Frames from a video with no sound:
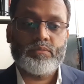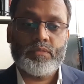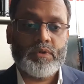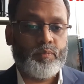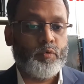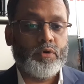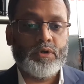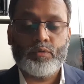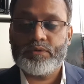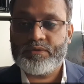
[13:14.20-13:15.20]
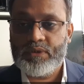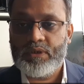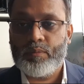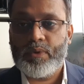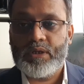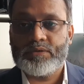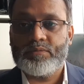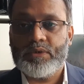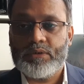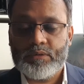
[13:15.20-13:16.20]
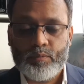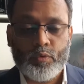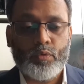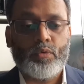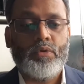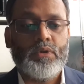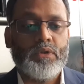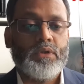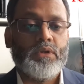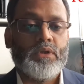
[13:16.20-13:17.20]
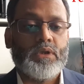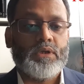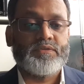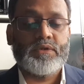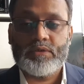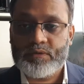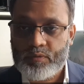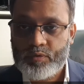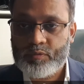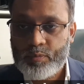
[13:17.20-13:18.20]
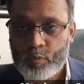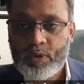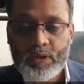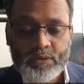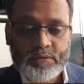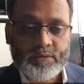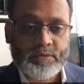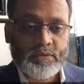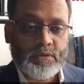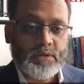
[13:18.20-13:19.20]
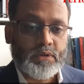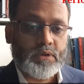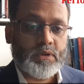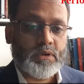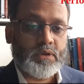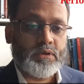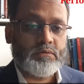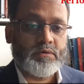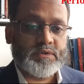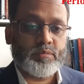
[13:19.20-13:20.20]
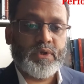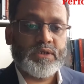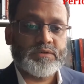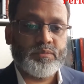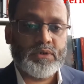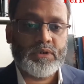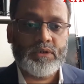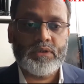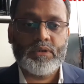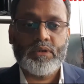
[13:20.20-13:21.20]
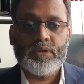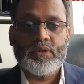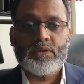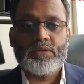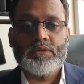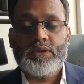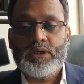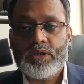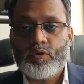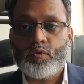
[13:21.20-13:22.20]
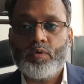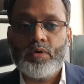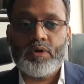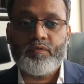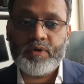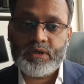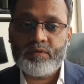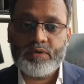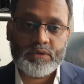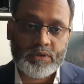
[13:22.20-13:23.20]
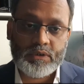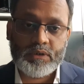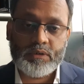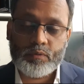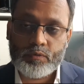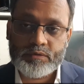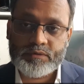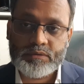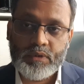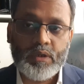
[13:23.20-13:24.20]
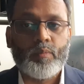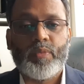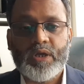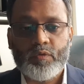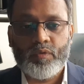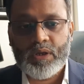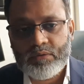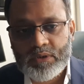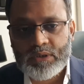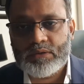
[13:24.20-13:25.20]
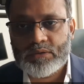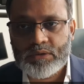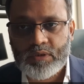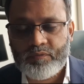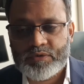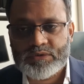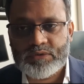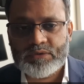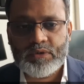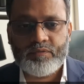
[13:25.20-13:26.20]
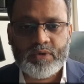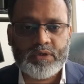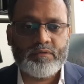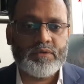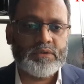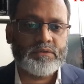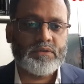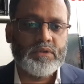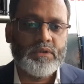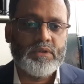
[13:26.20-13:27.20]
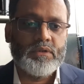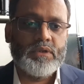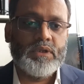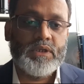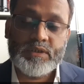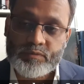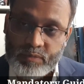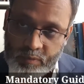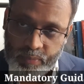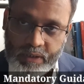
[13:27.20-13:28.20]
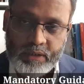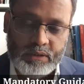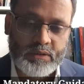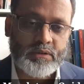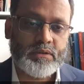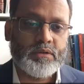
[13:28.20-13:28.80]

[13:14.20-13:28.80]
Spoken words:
reporting to the senior management and the board, external service providers, risk management, the control or effective internal controls by evaluating the efficiency and effectiveness, engagement planning.